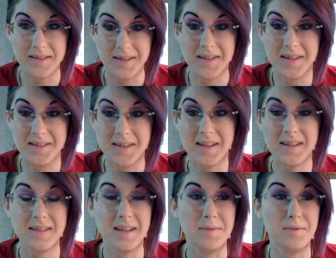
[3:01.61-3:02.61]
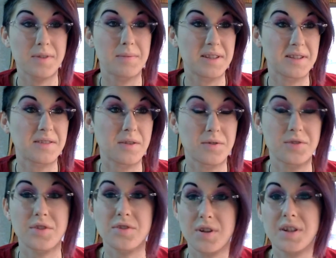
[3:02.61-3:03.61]
statistics and business owners
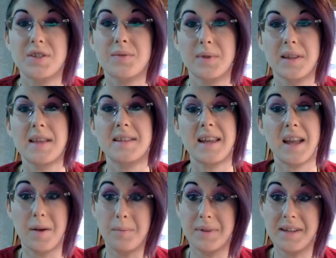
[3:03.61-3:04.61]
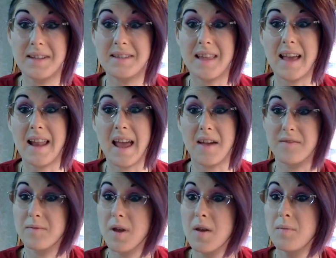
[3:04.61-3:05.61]
are starting to realize that companies that have
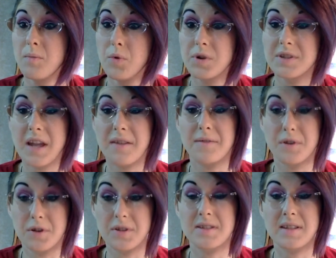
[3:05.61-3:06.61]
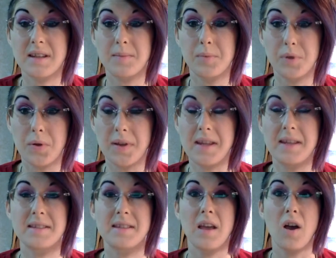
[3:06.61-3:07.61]
more diverse
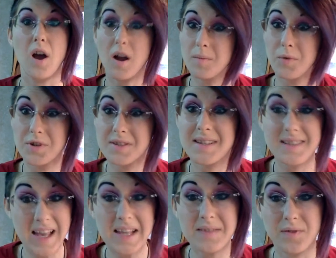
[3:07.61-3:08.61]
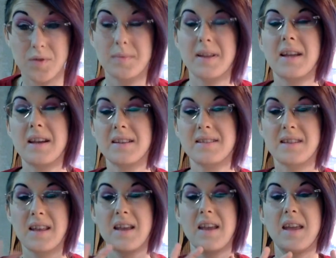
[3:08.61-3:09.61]
employees are more successful because
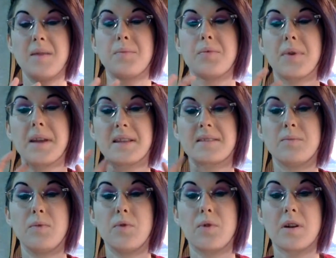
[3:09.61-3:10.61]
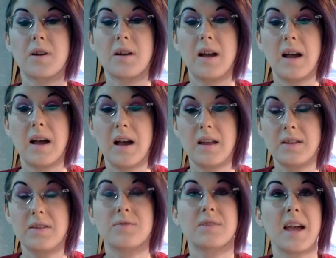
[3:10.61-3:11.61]
it brings more you
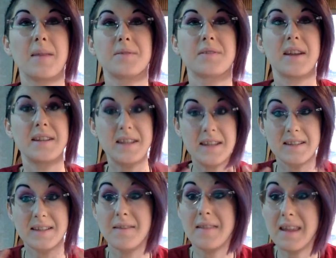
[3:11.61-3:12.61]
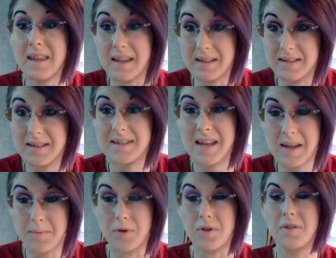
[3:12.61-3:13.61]
know types of ideas and thinking to the
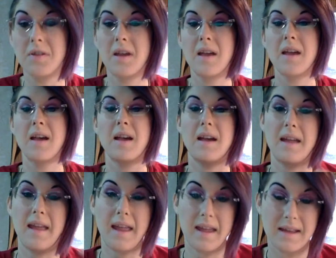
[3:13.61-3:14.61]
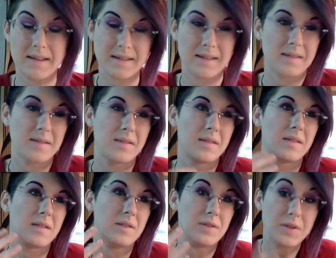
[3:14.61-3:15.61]
table and
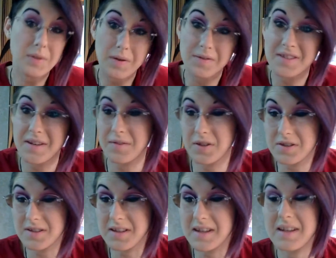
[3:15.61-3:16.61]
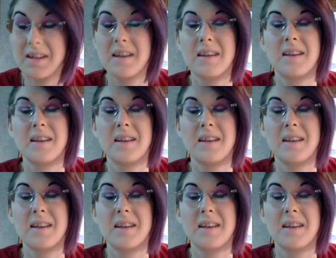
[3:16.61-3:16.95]
neurodiversity